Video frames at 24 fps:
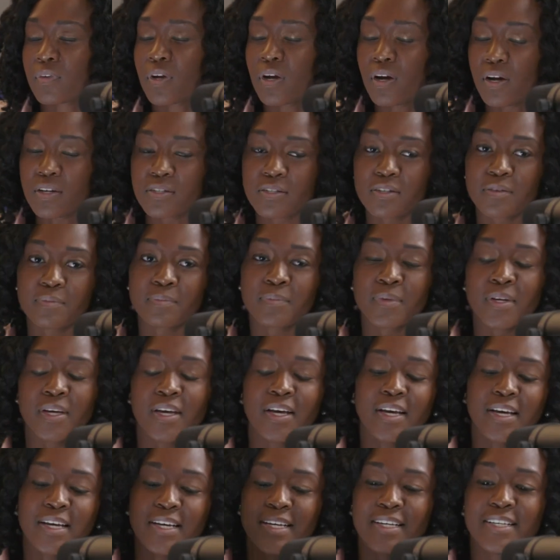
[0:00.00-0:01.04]
Awesome.
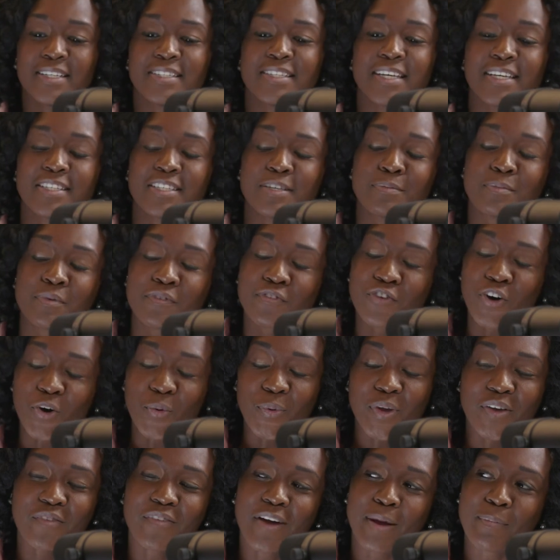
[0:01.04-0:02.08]
Stacy, before
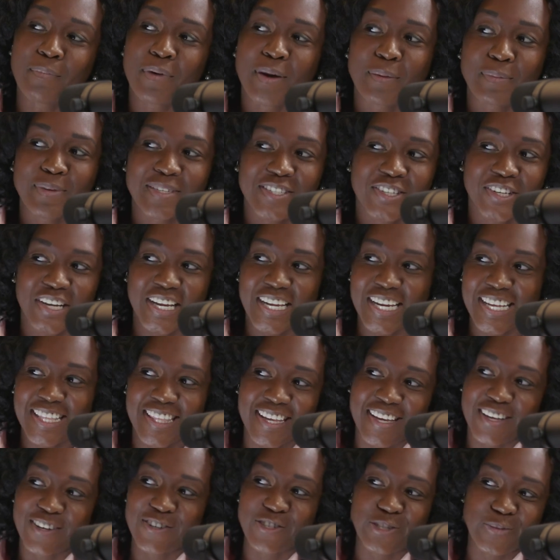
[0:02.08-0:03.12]
we wrap up, is there
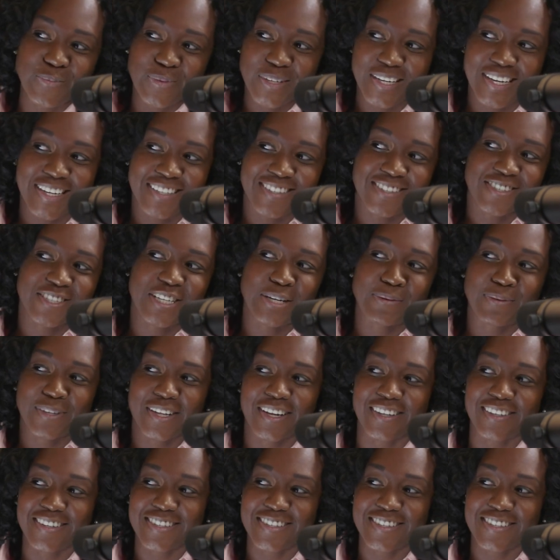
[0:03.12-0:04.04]
anything else you would like to share with our